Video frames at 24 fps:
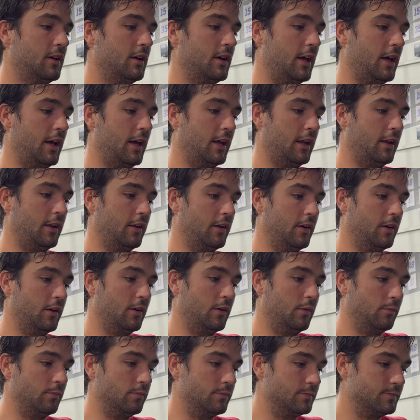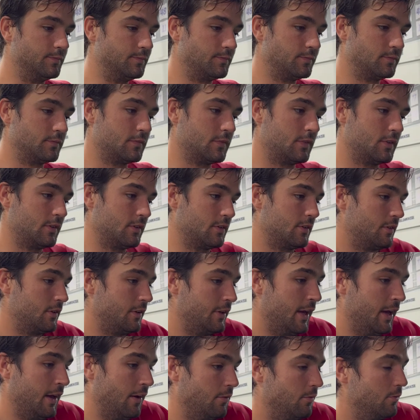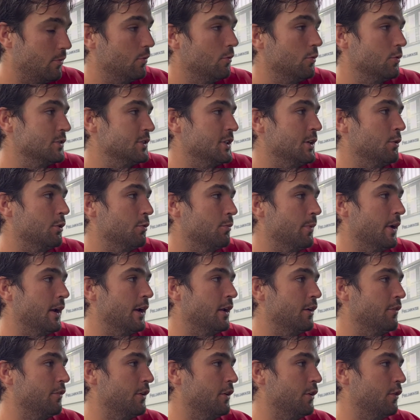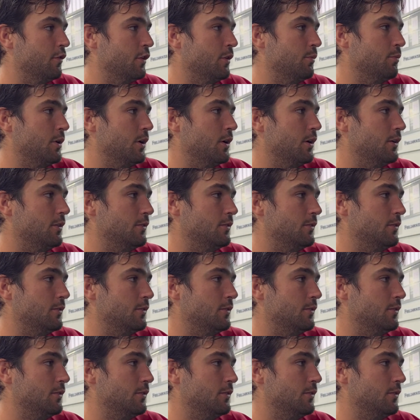And, we'll see what we're made of in November.